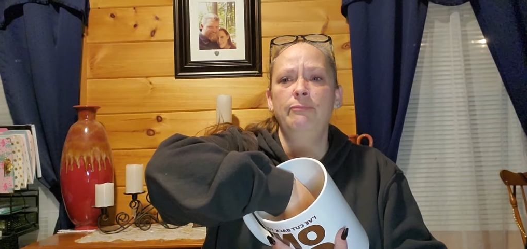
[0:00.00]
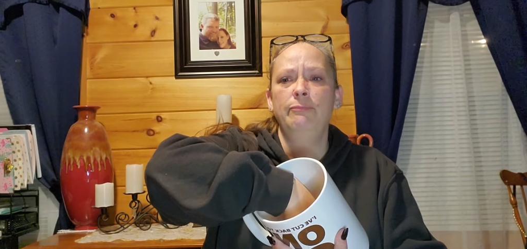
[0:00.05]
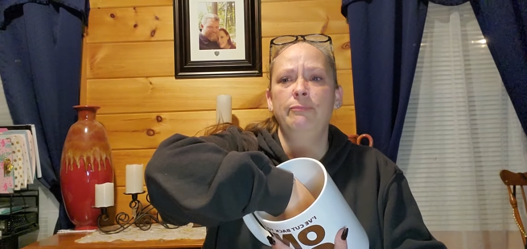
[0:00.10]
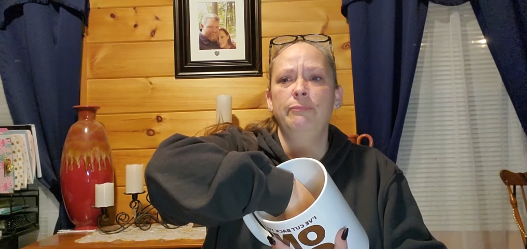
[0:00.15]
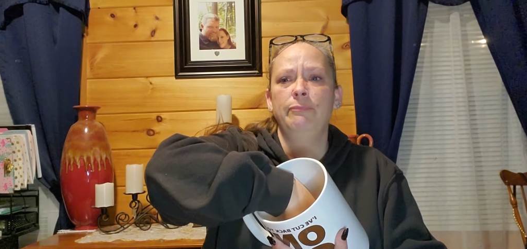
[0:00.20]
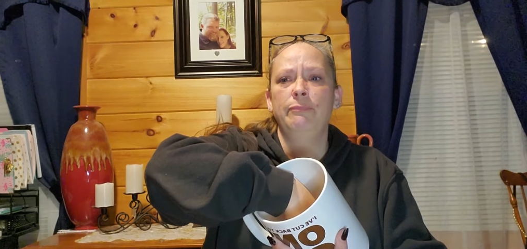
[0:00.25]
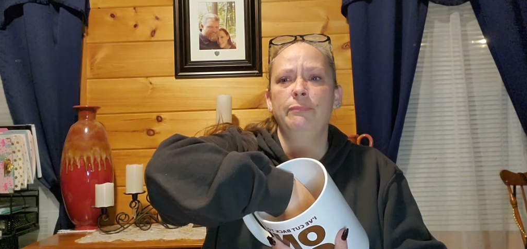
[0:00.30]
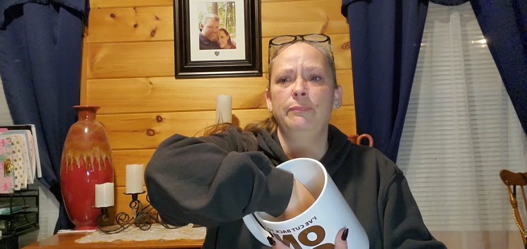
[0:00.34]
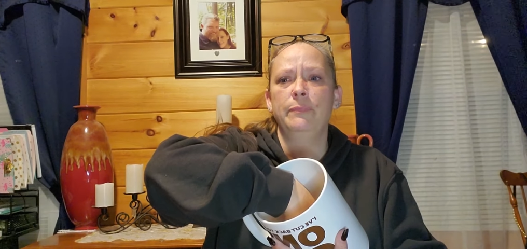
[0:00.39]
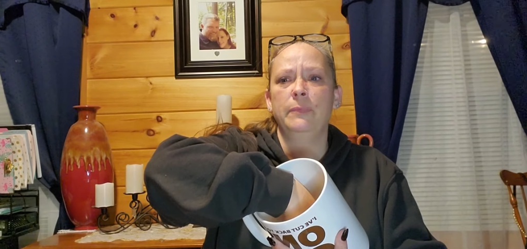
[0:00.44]

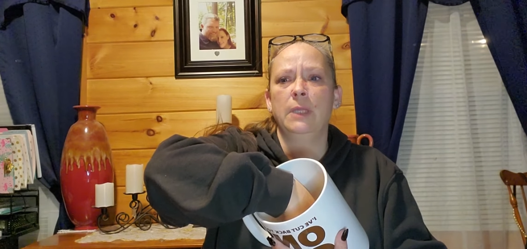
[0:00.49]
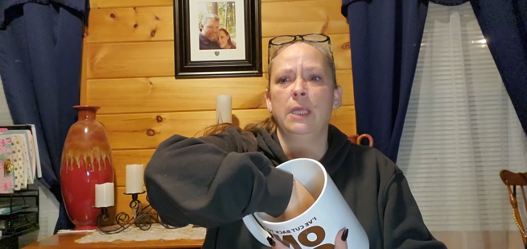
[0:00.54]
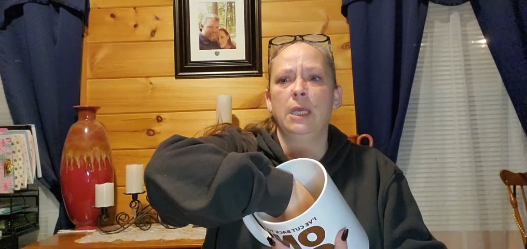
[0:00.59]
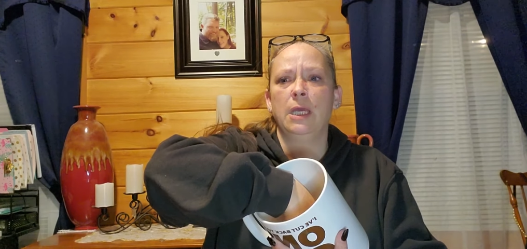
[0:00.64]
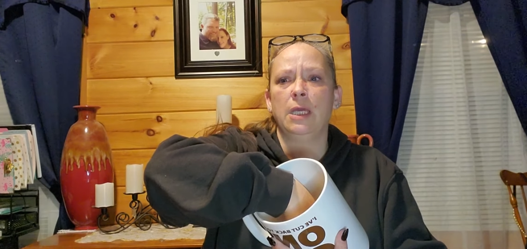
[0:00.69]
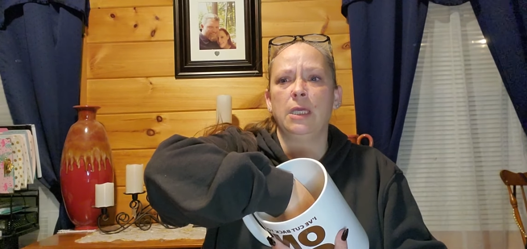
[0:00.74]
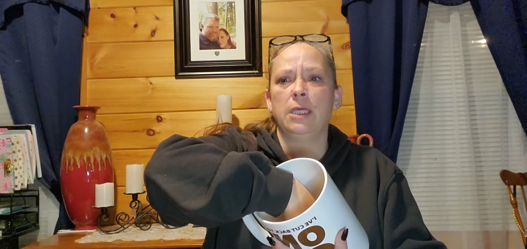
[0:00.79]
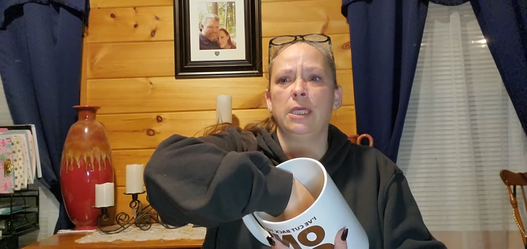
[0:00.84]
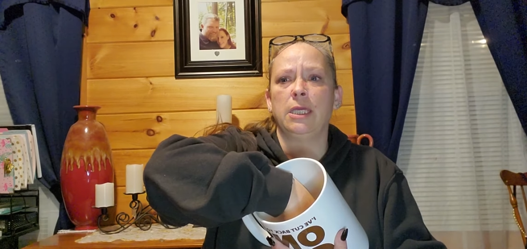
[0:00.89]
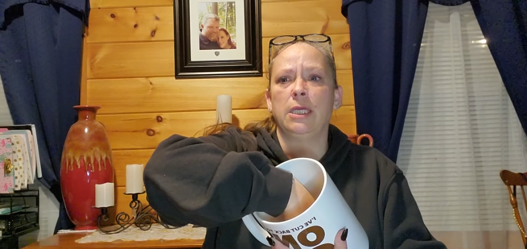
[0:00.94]

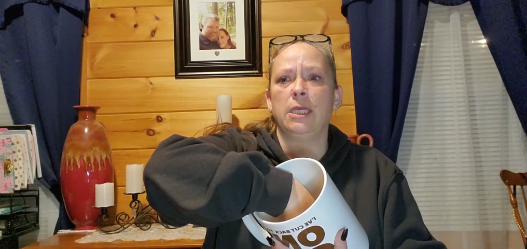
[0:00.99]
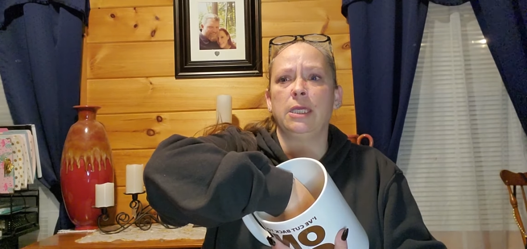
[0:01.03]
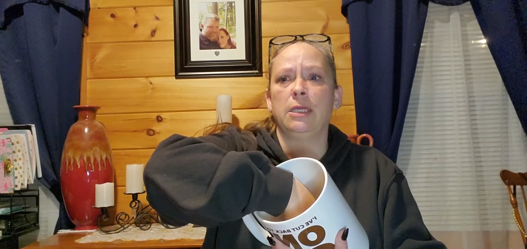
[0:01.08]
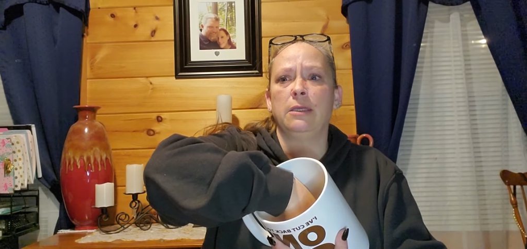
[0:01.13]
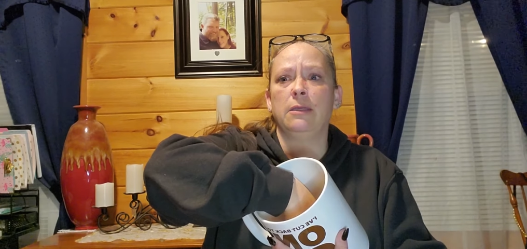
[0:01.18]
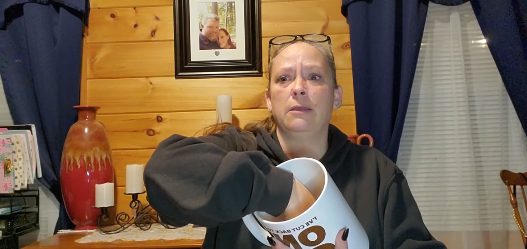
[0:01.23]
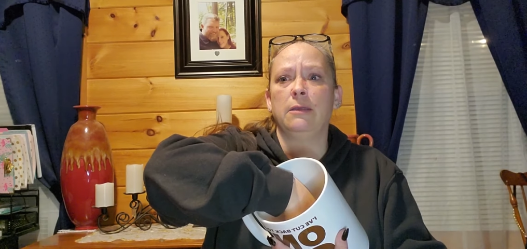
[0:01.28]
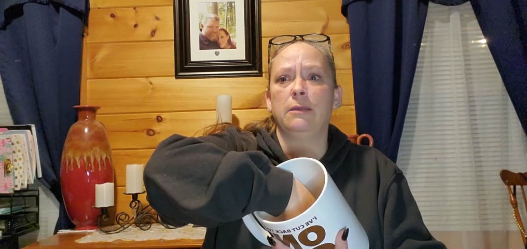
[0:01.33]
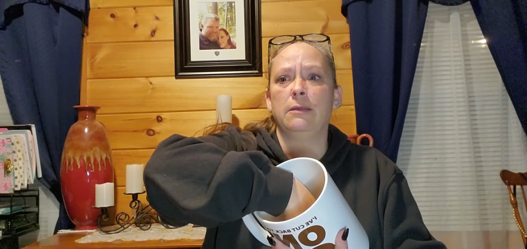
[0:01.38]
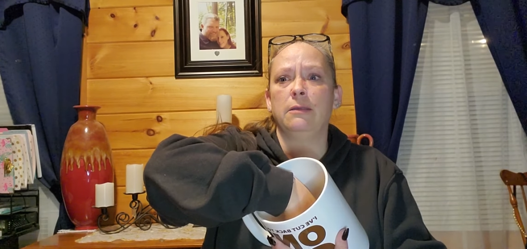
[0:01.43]

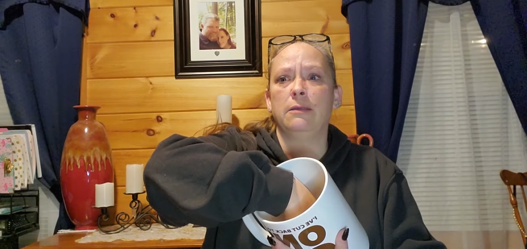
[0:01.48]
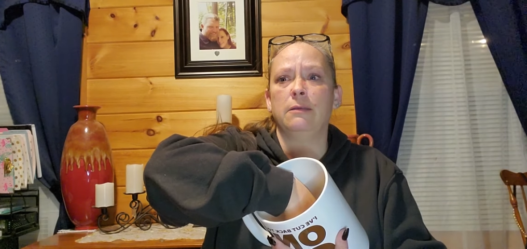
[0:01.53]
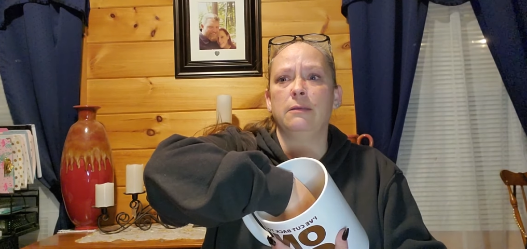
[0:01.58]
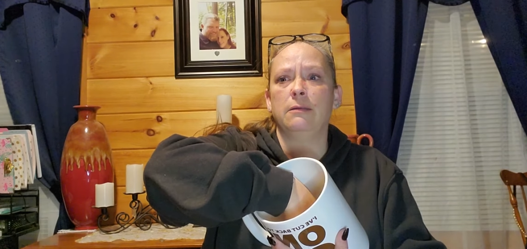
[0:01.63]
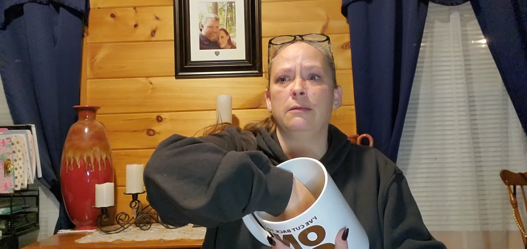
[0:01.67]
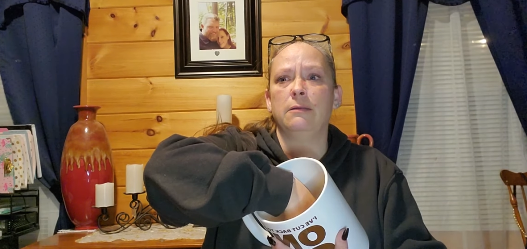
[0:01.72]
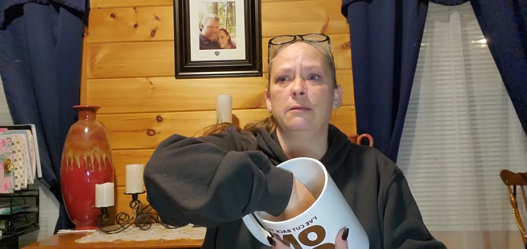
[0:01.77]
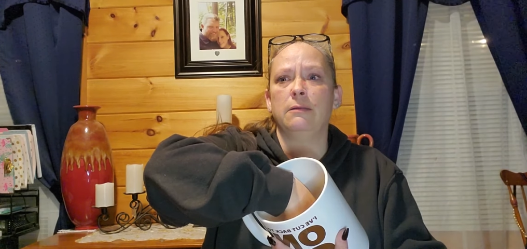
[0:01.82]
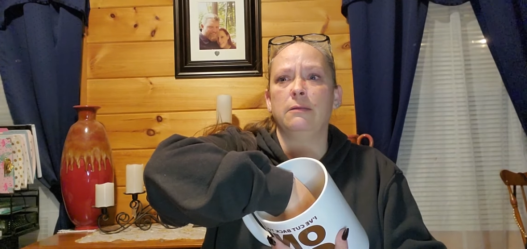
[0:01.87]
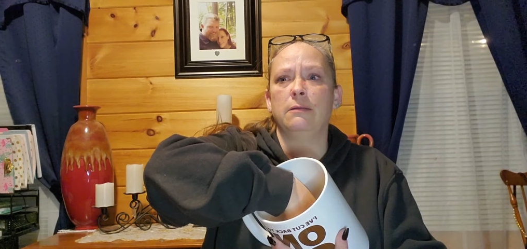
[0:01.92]

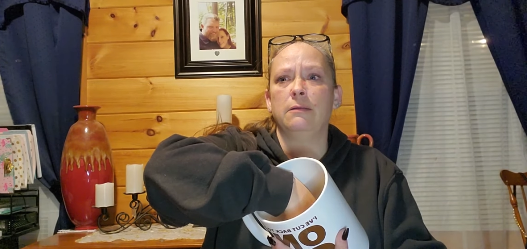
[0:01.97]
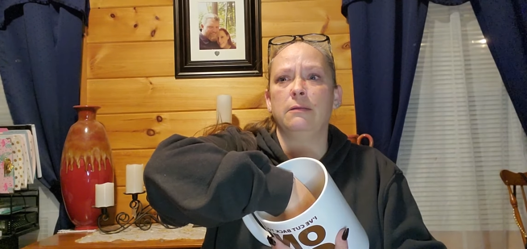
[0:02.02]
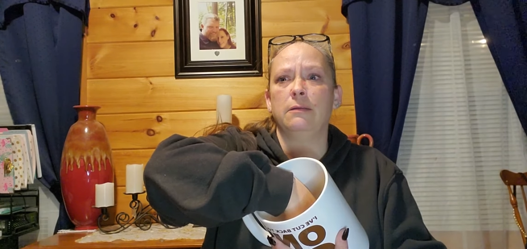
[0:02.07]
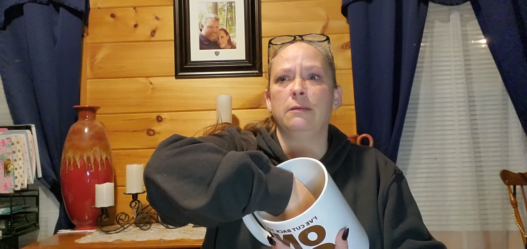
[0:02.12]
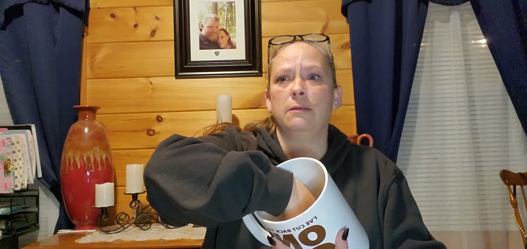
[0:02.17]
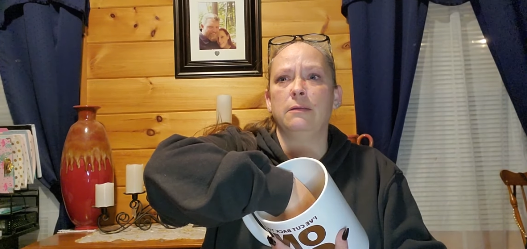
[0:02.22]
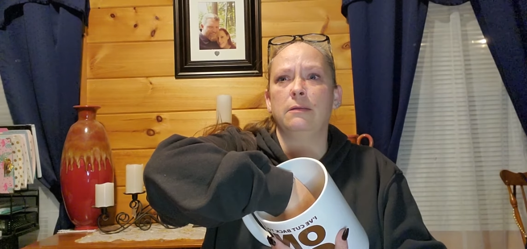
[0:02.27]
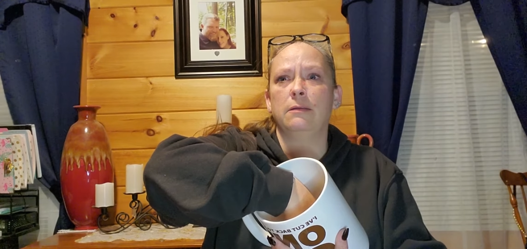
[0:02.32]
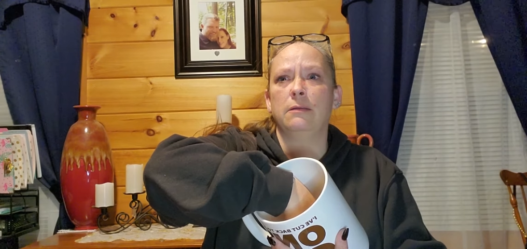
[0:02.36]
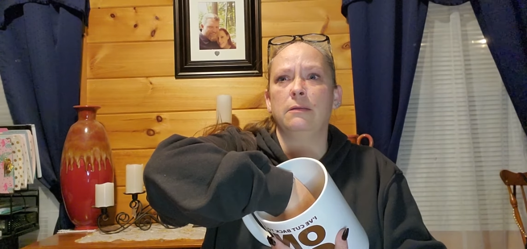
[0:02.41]

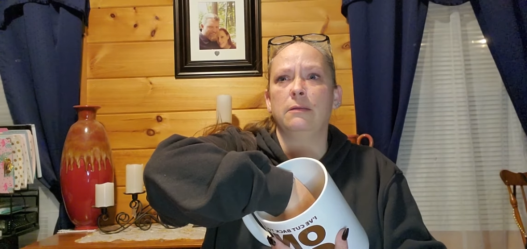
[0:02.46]
Nothing is said.